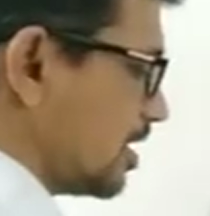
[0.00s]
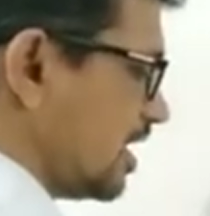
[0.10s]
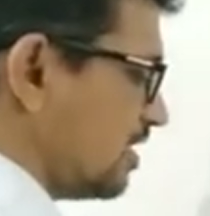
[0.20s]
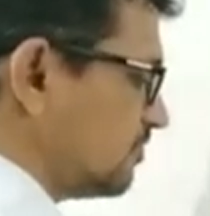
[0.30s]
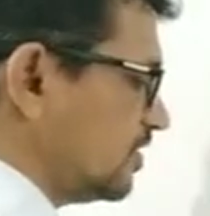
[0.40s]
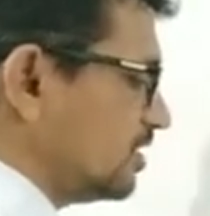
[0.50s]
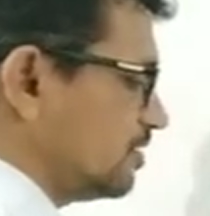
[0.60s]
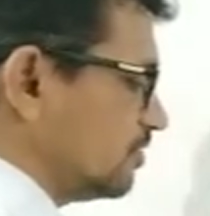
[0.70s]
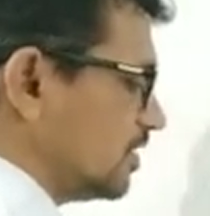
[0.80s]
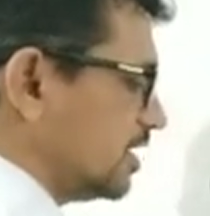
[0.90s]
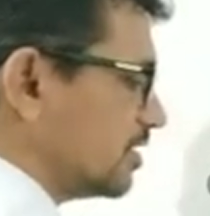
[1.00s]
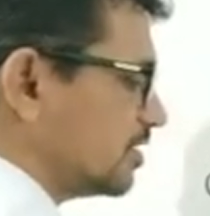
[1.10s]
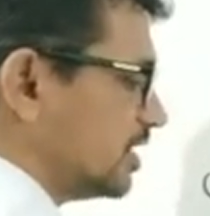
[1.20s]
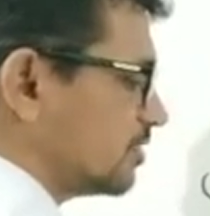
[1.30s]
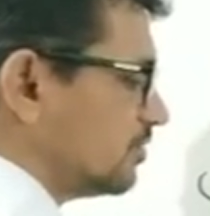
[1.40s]
Fe when
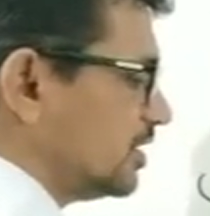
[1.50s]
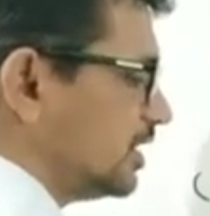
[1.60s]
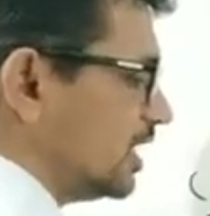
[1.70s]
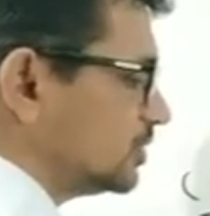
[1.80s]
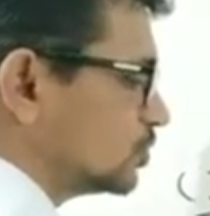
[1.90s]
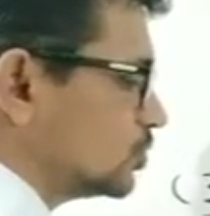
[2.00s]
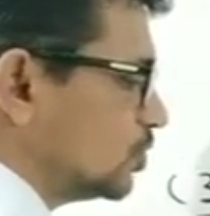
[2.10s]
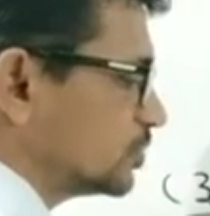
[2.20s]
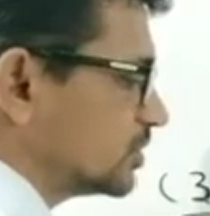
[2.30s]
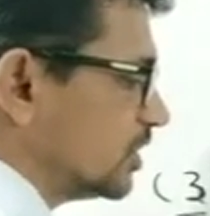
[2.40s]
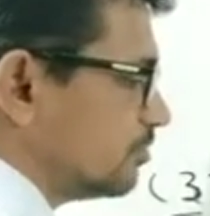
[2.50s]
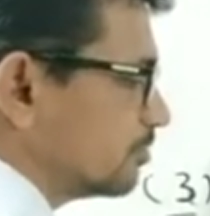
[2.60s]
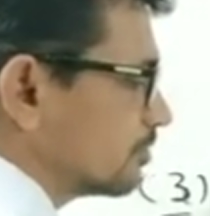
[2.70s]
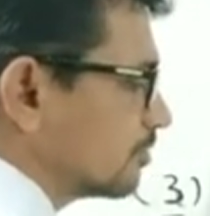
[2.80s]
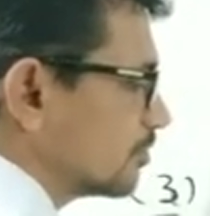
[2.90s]
react with H2O,
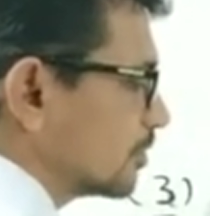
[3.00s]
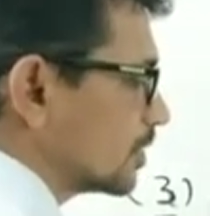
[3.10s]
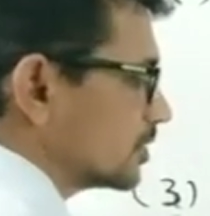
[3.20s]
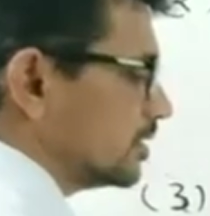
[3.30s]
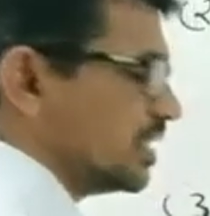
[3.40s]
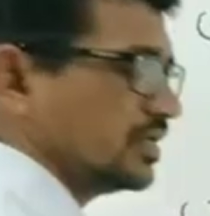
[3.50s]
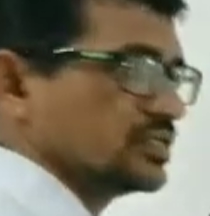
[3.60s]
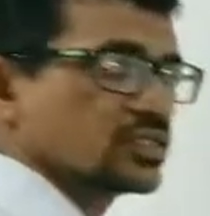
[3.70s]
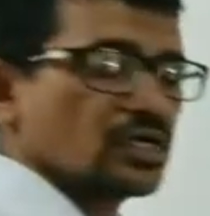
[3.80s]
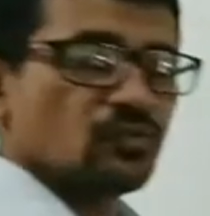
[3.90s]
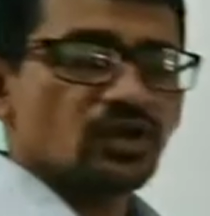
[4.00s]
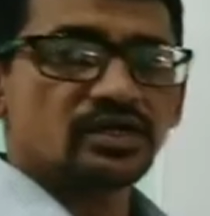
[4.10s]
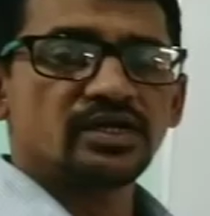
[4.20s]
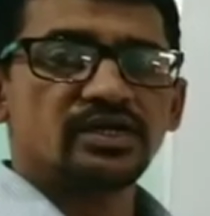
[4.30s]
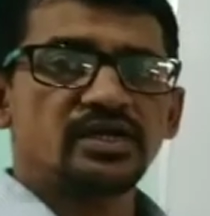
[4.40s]
steam, then it is
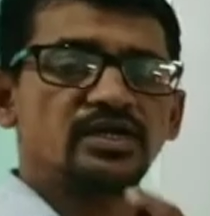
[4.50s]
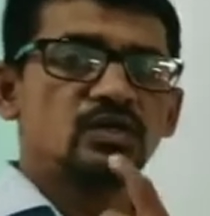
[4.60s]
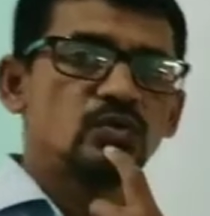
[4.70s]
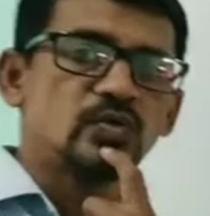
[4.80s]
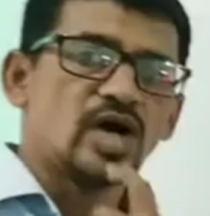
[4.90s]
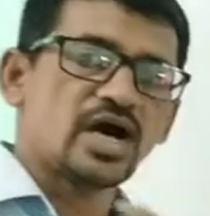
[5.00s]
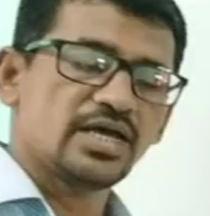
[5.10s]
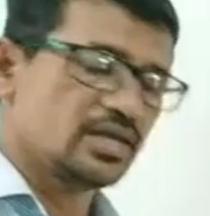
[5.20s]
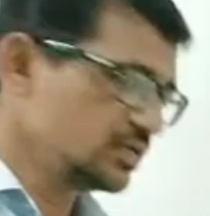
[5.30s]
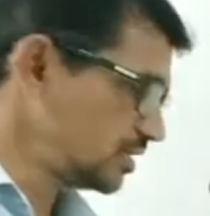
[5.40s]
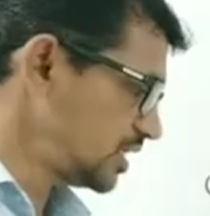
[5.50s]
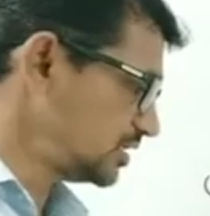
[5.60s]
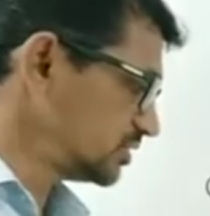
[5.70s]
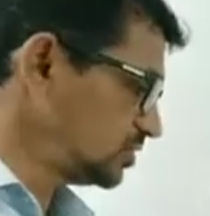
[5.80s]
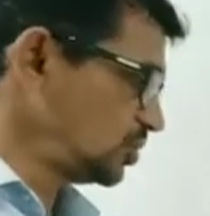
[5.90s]
converted into iron
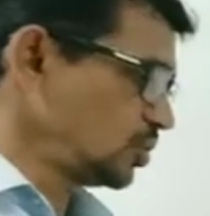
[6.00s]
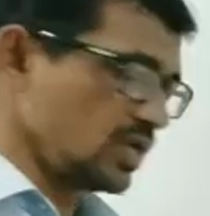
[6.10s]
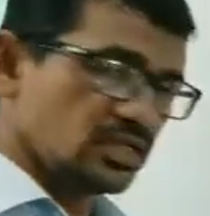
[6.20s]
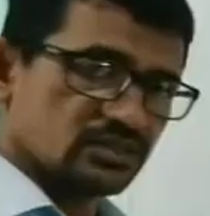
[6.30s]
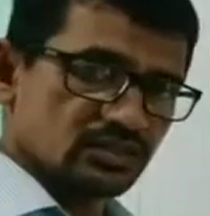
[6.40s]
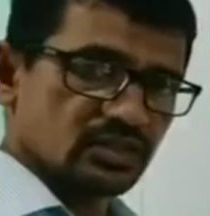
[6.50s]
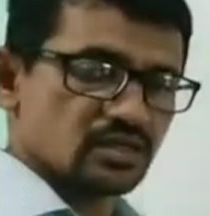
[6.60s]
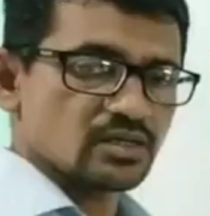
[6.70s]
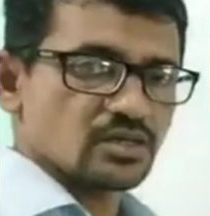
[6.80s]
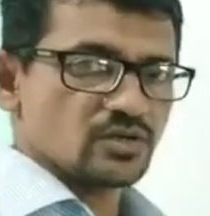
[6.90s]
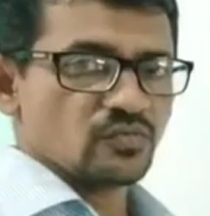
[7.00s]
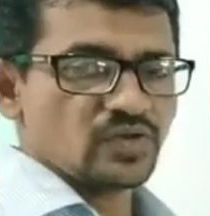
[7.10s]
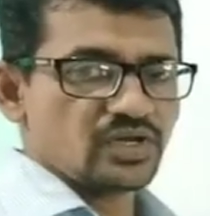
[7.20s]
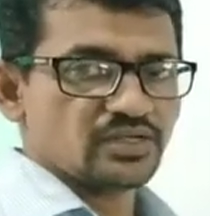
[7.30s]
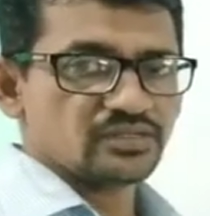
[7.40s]
has 0 valency here.
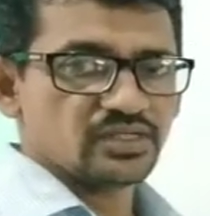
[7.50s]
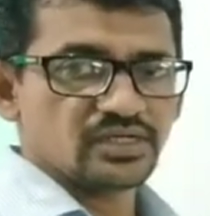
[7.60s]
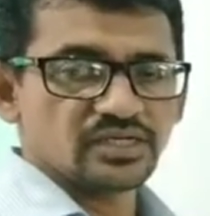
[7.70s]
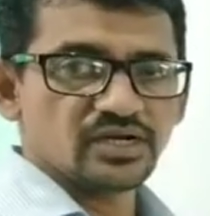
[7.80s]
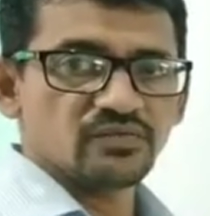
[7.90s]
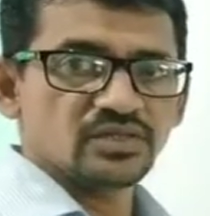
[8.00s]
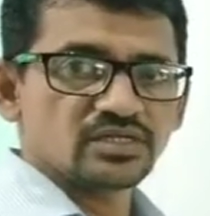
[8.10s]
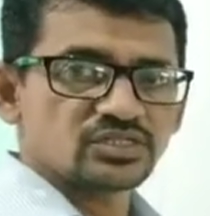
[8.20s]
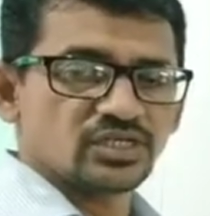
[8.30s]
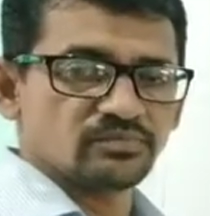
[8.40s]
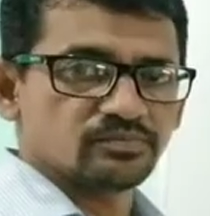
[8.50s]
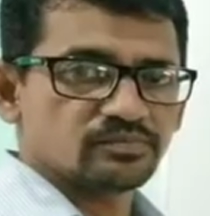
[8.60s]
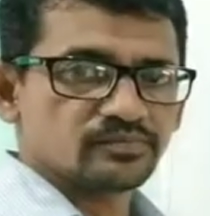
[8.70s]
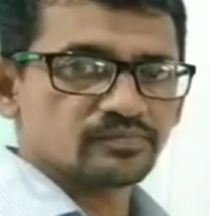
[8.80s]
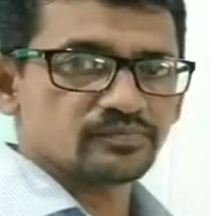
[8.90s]
When it is heated with the steam,